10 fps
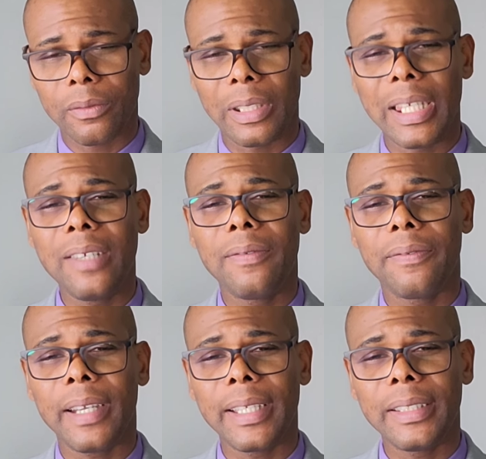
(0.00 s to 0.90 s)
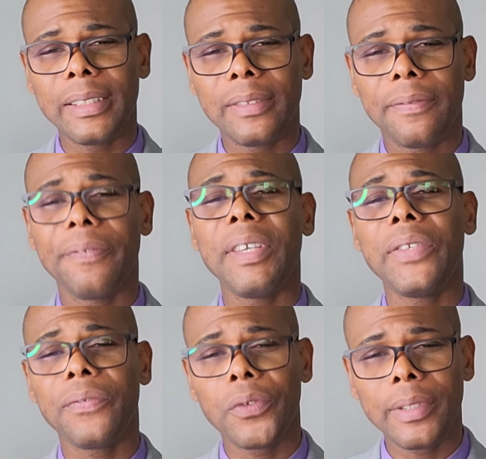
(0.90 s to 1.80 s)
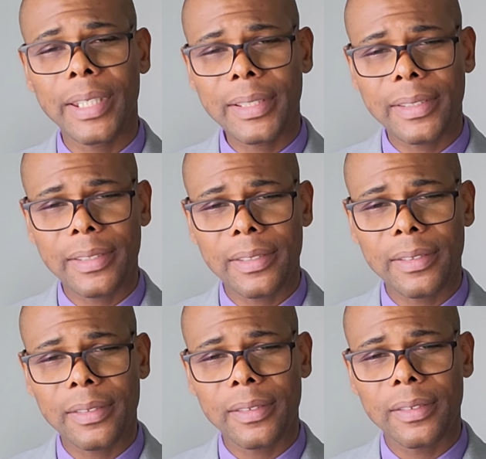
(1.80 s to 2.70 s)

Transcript: Will he find faithfulness,